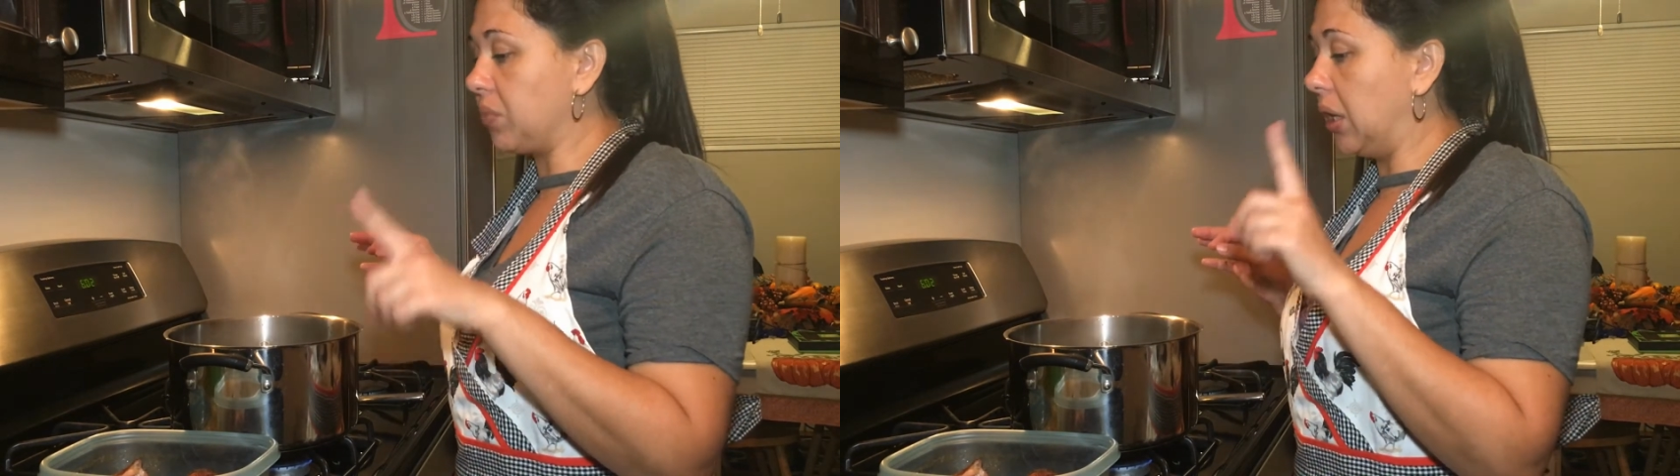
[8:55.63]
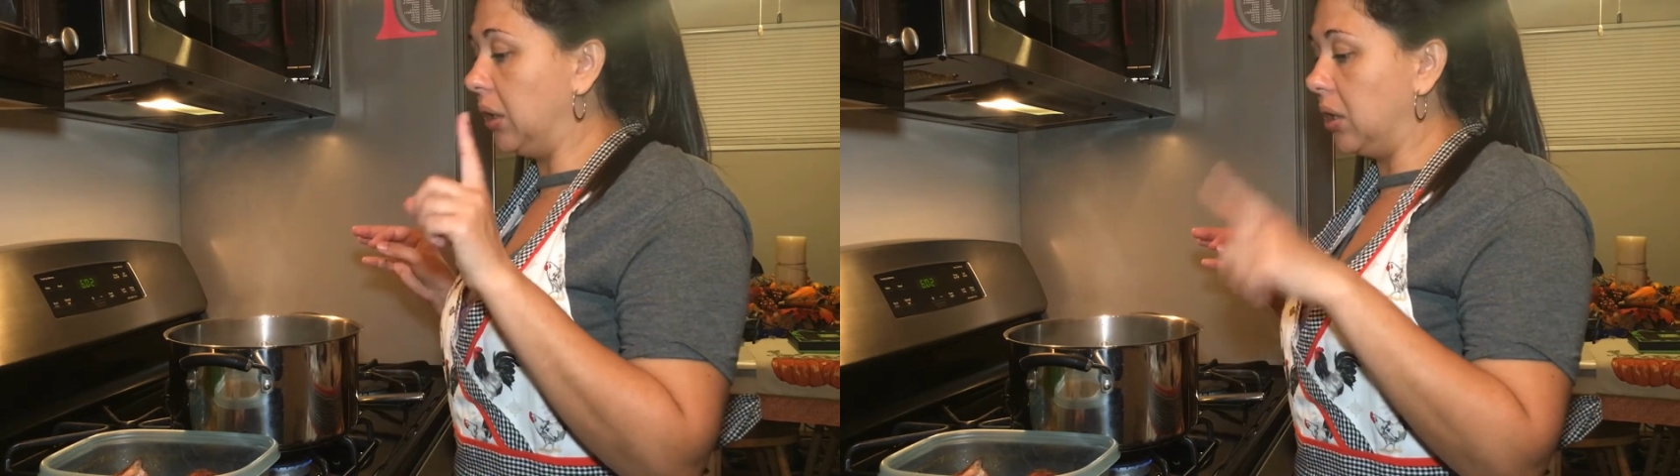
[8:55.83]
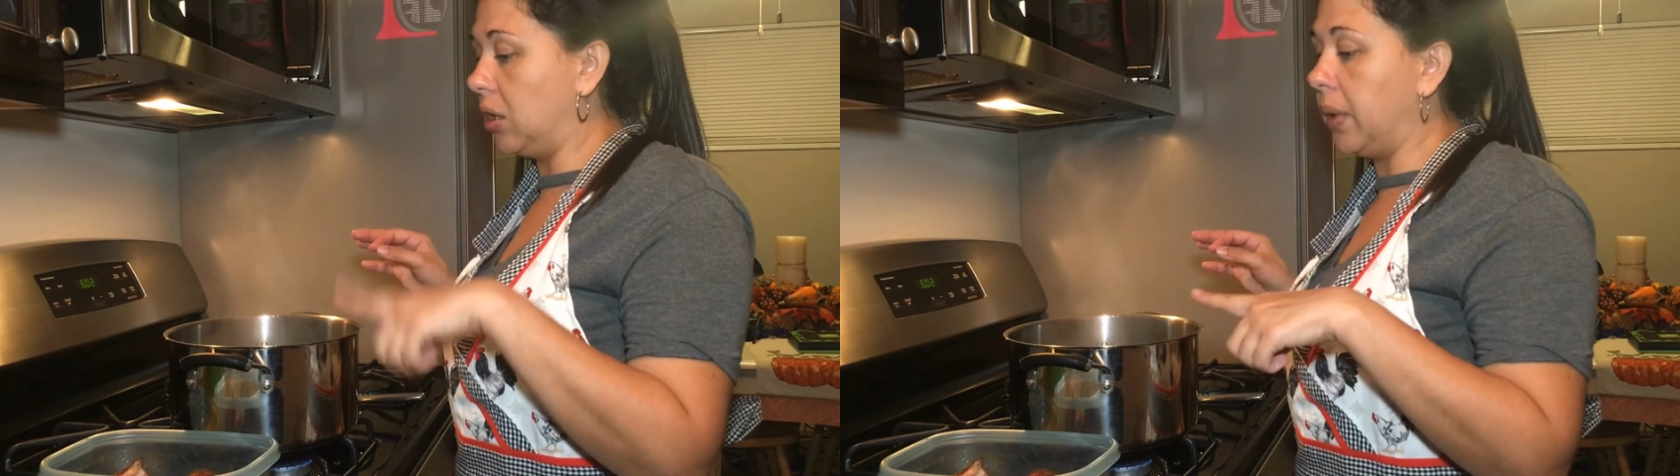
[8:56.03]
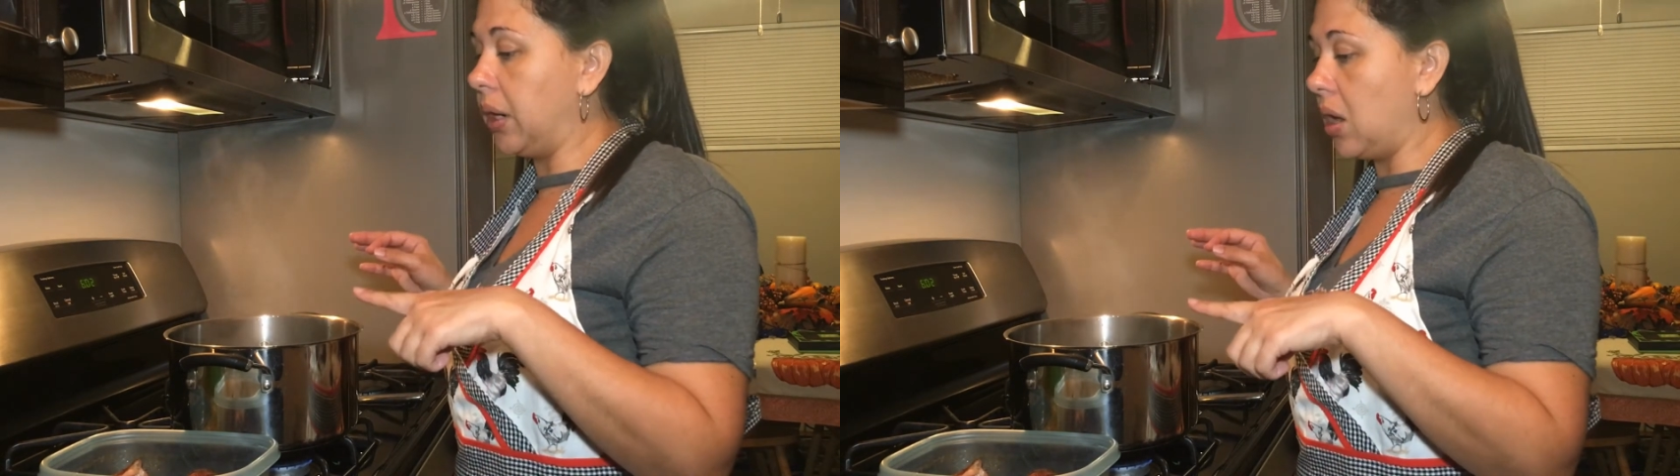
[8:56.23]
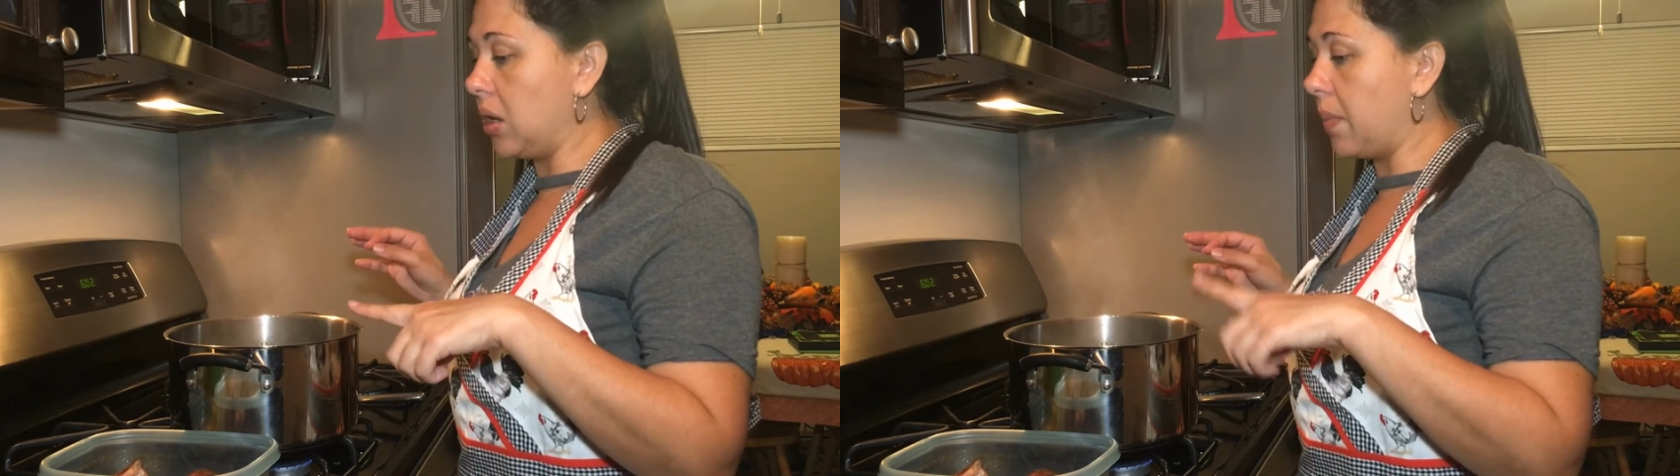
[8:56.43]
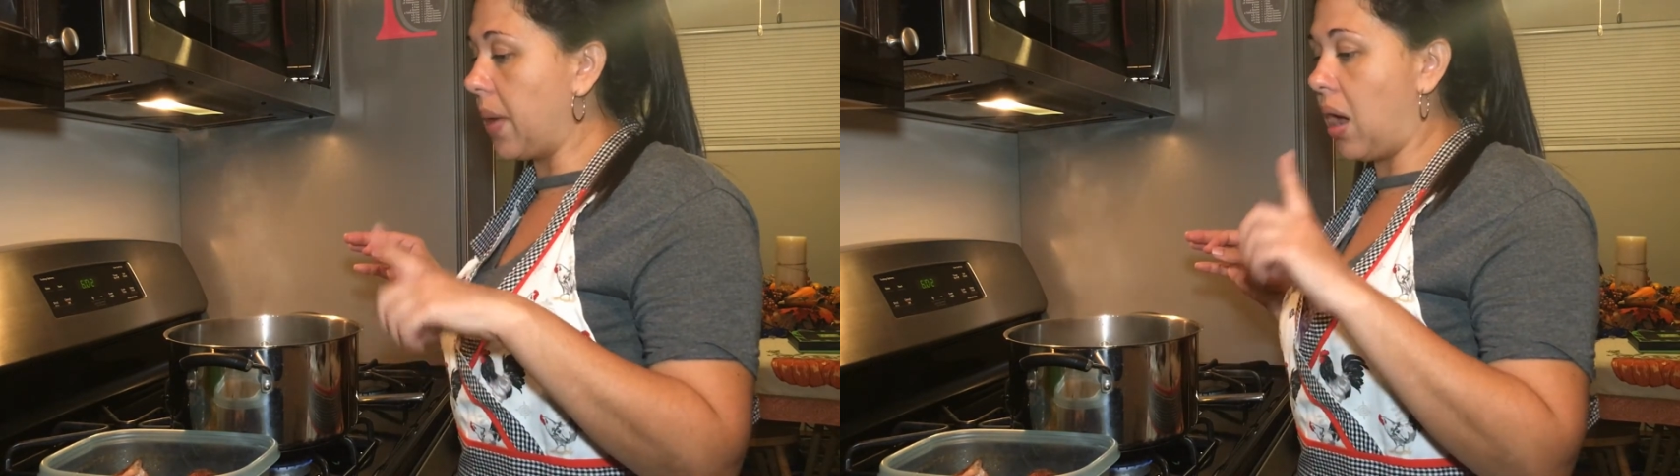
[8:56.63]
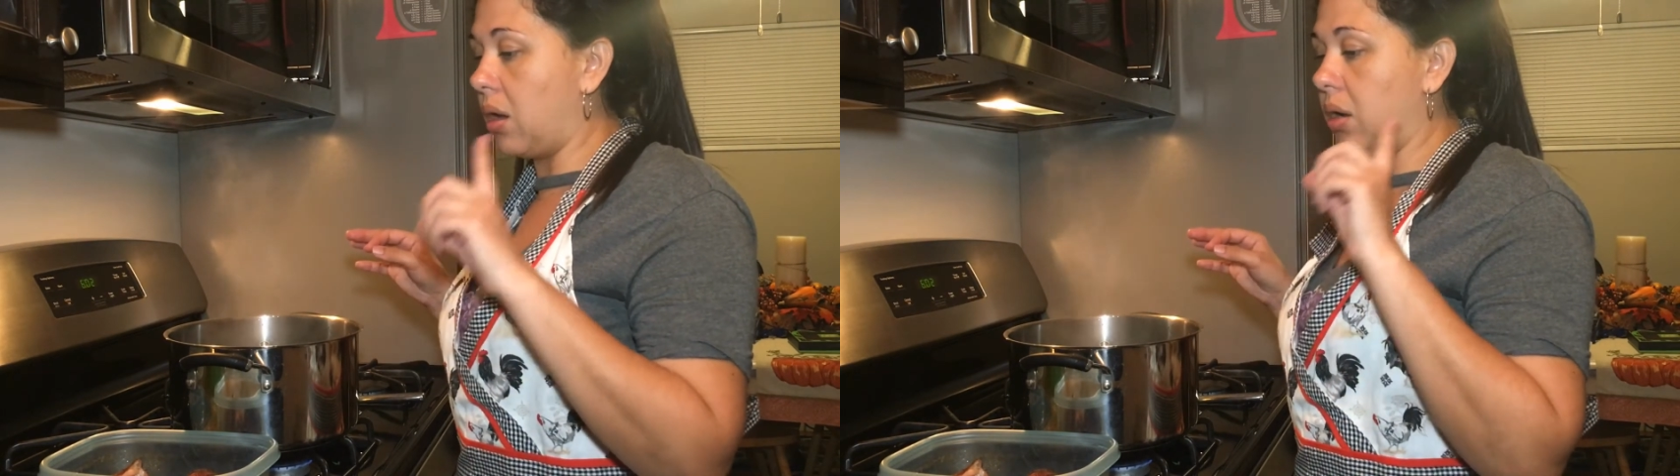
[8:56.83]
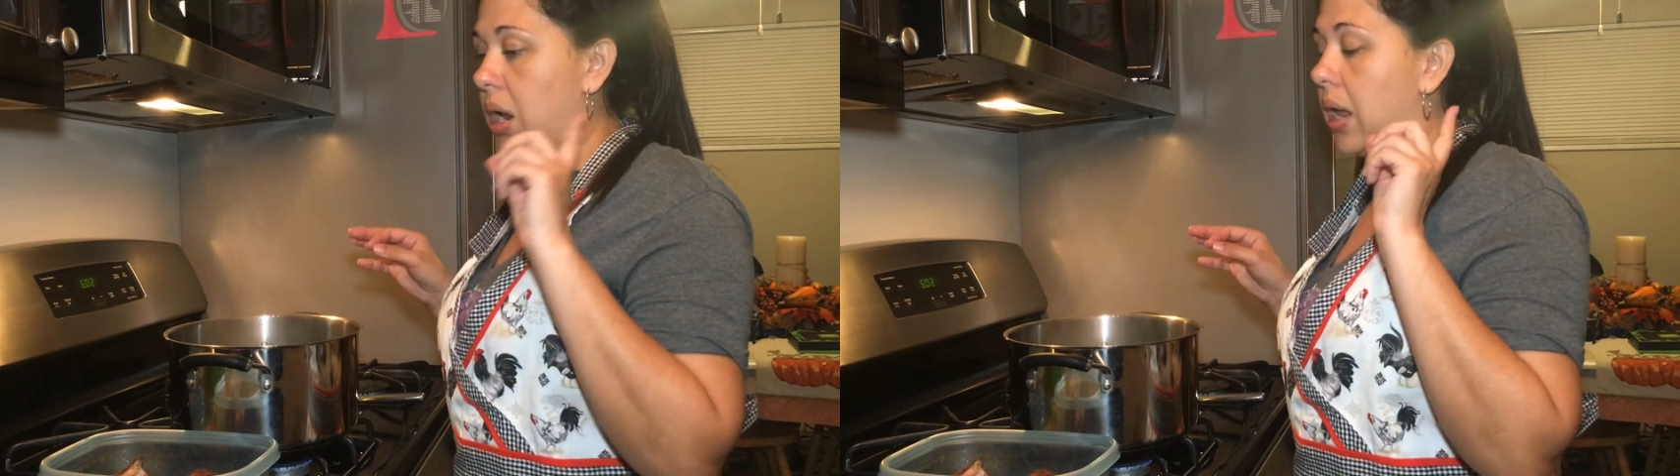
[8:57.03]
a little bit of onion
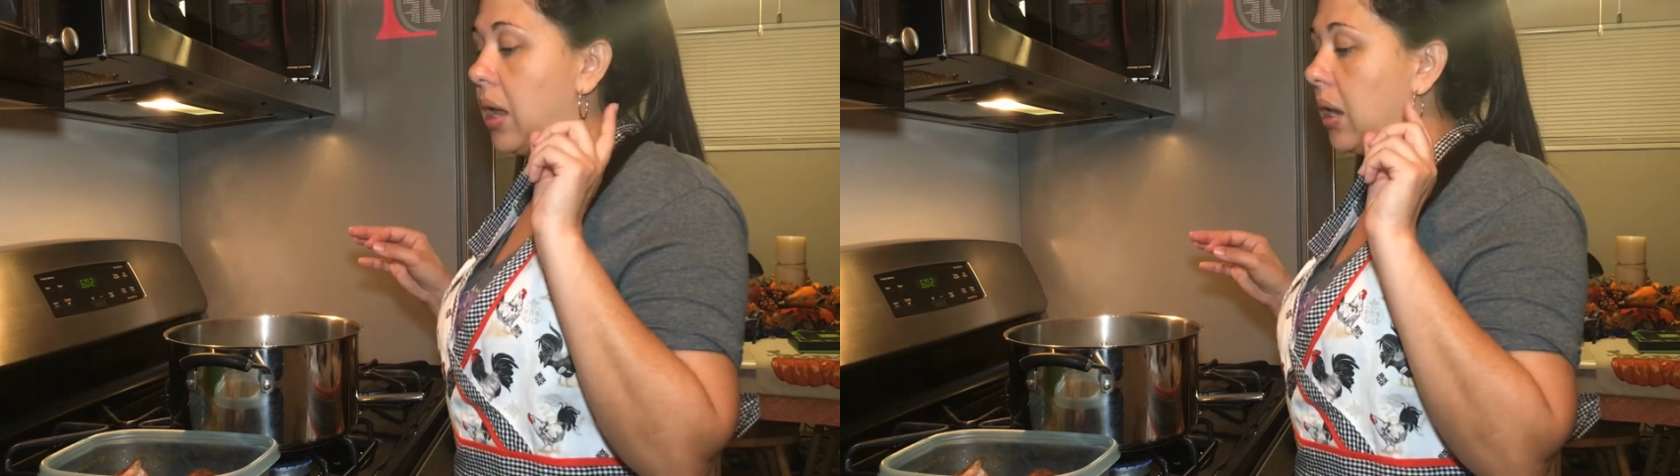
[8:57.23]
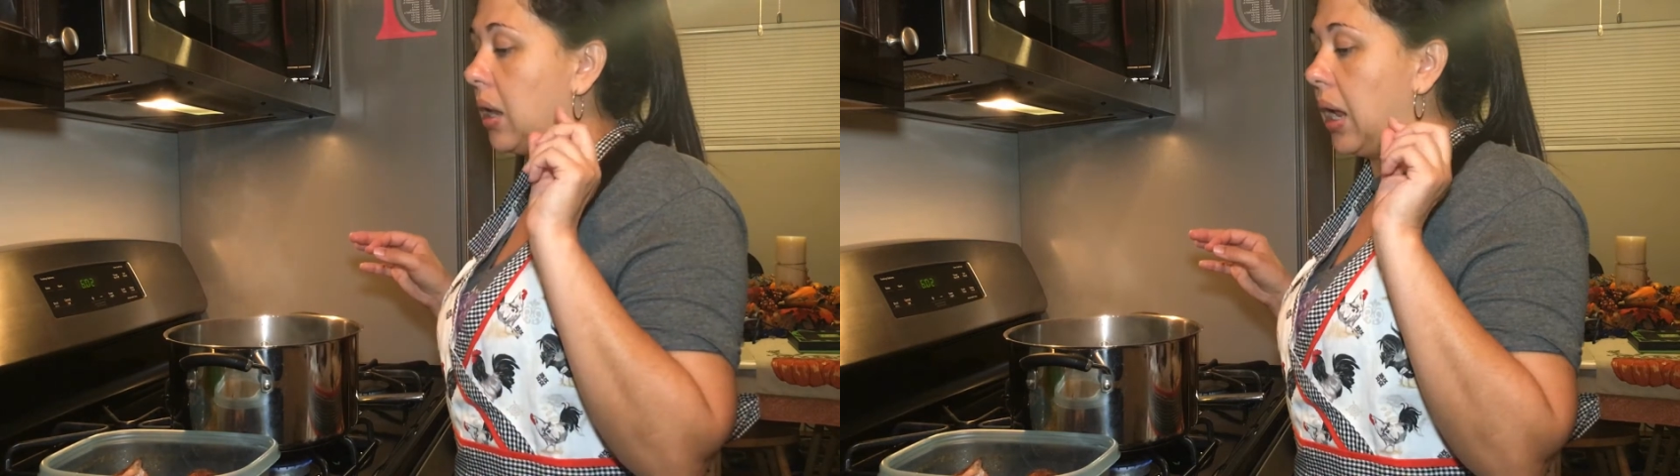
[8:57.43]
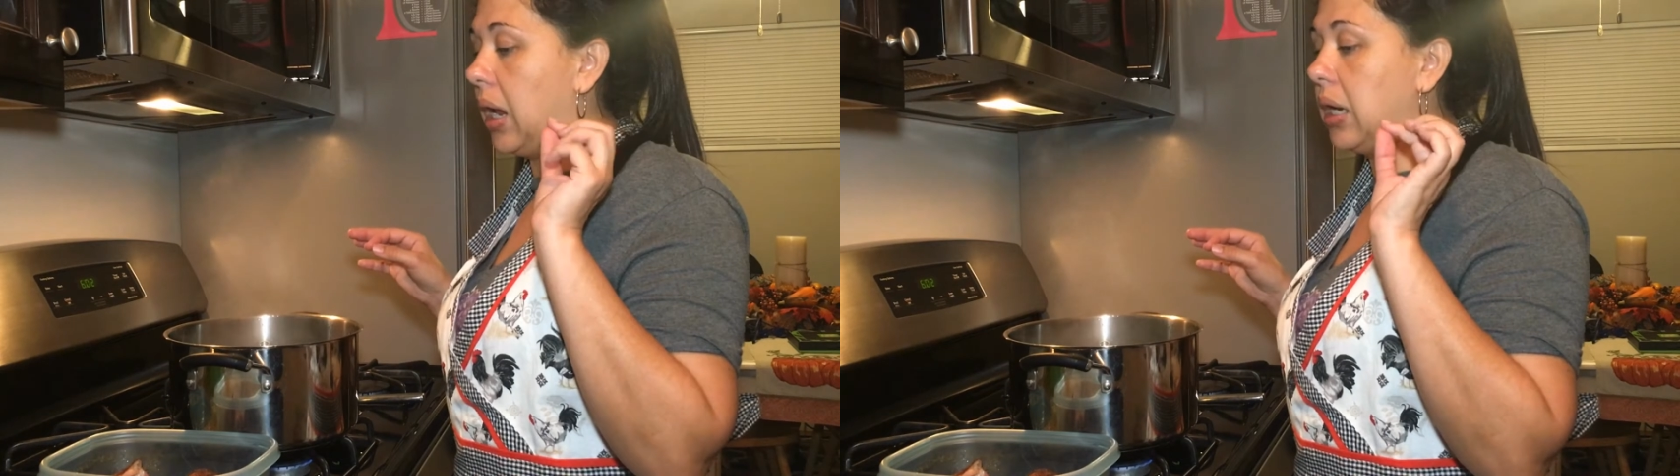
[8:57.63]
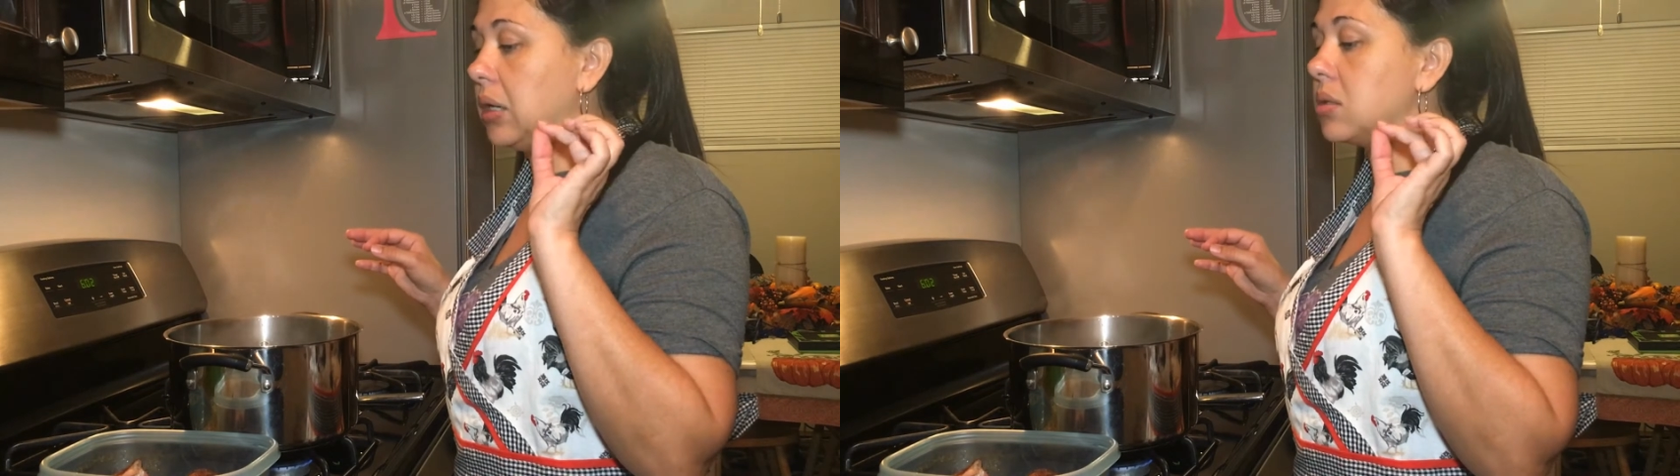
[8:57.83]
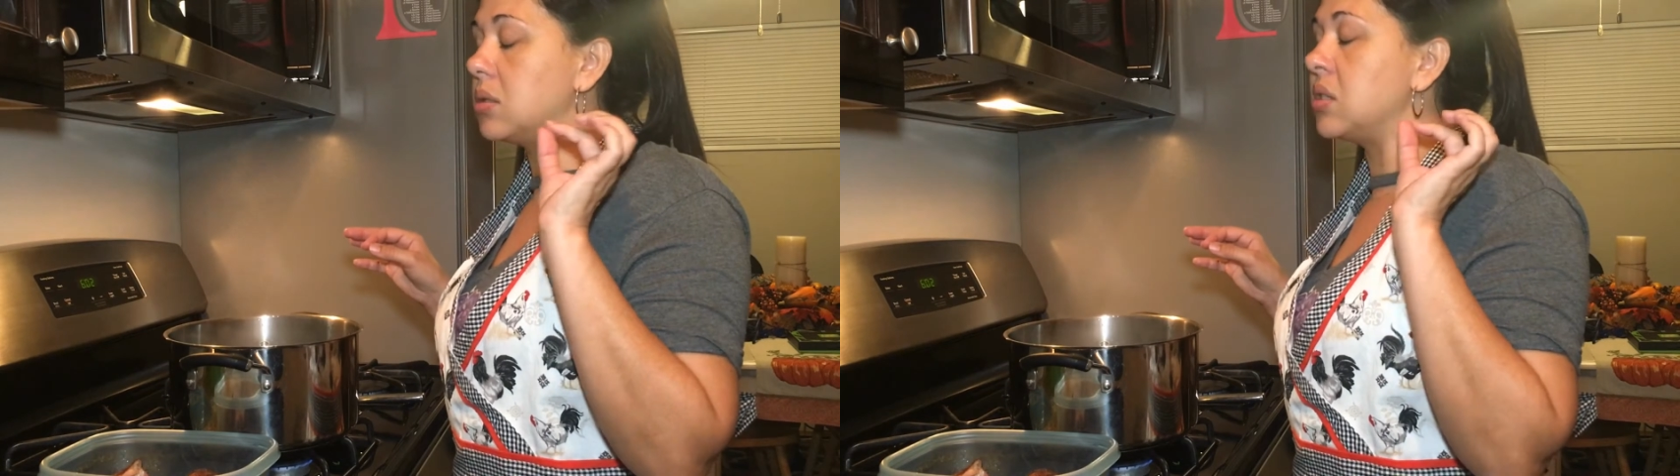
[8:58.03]
powder, and a